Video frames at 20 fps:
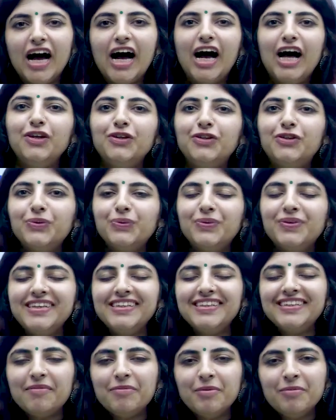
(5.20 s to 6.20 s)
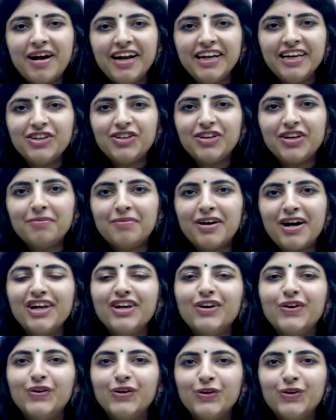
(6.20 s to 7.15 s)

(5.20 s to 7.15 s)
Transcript: Hello students, I'm Himani Sharma, your